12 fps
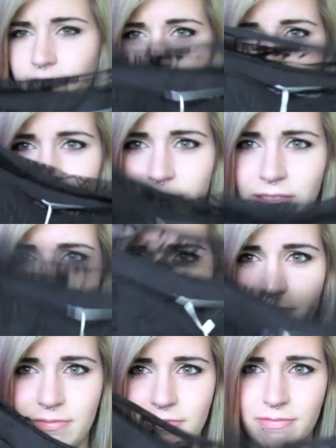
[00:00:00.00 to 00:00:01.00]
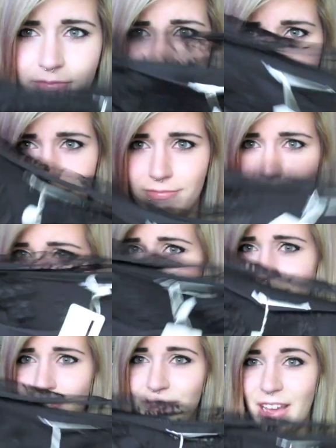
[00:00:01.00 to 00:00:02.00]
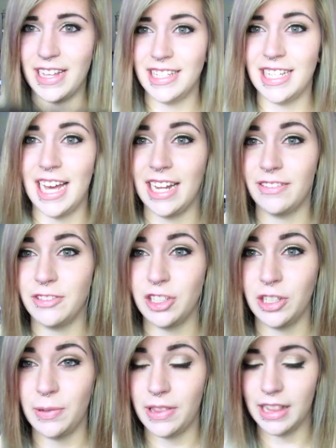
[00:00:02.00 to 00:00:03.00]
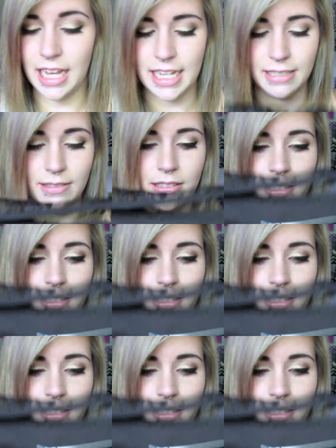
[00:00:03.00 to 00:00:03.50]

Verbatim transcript: I don't know, a fancy kind of shirt with like